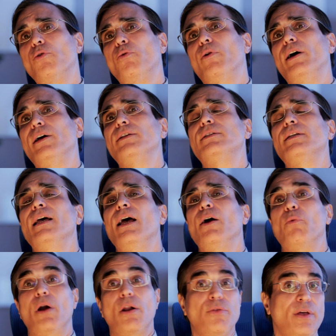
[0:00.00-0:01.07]
was
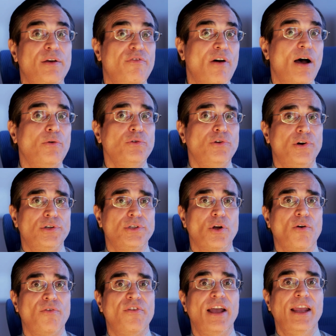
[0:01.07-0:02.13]
one of the founders
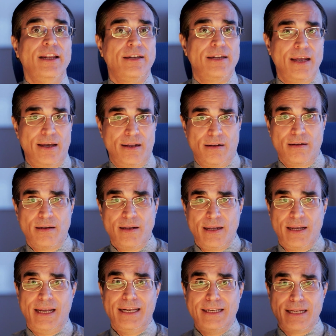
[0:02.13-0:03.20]
of Intel,
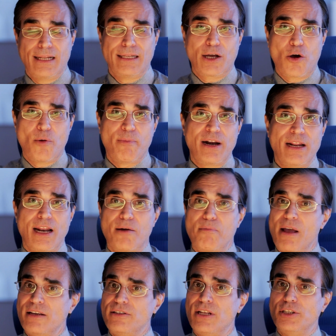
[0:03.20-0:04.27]
the company that
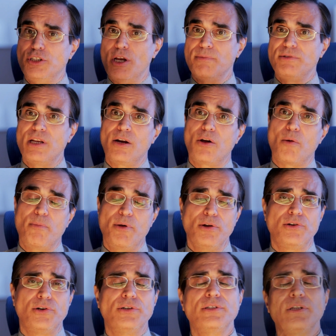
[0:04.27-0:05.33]
makes the chips in
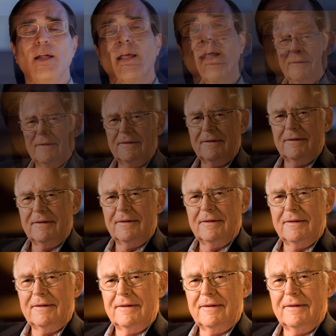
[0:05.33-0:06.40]
computers.
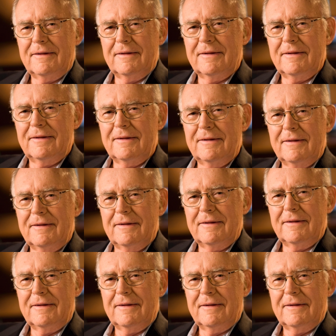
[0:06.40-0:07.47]
He discovered
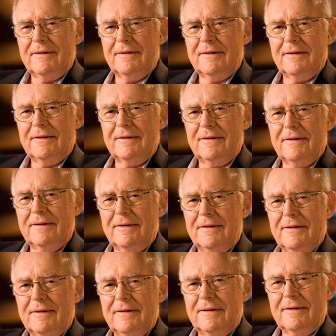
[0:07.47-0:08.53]
almost half a
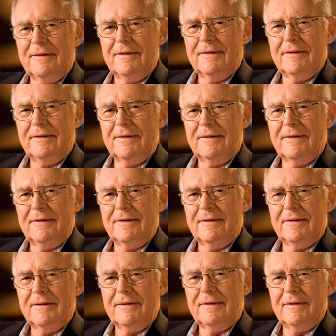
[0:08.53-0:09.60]
century ago,
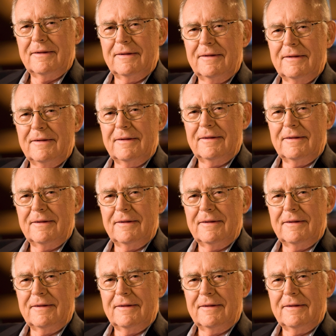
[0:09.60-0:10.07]
also in